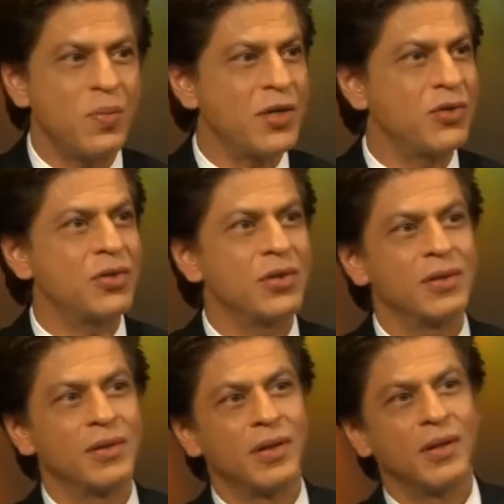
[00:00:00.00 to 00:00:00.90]
much
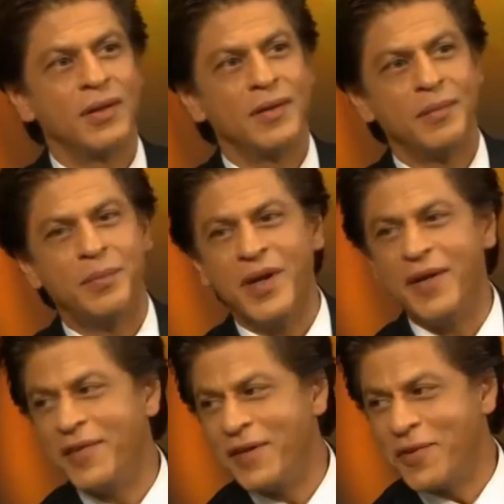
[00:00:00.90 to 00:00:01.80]

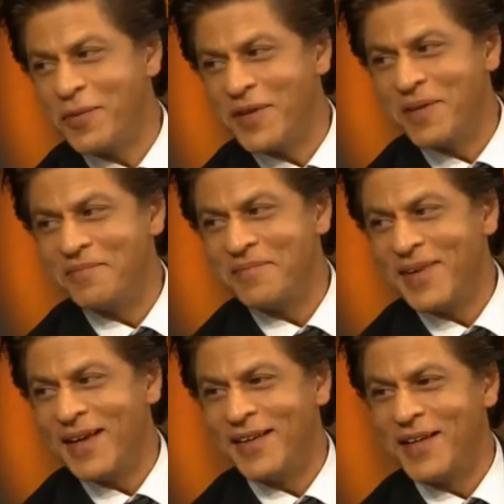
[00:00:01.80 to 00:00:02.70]
bravery from them
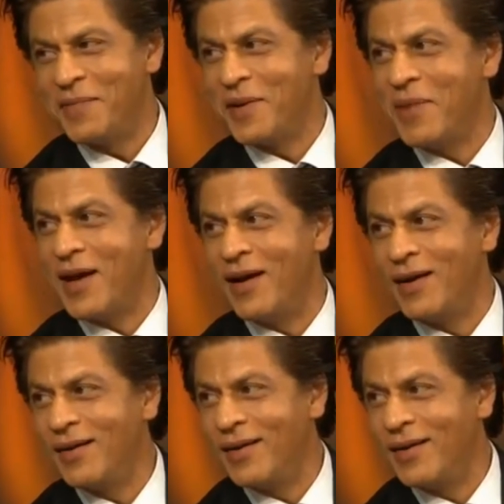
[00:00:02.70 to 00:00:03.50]
and keep it in my heart.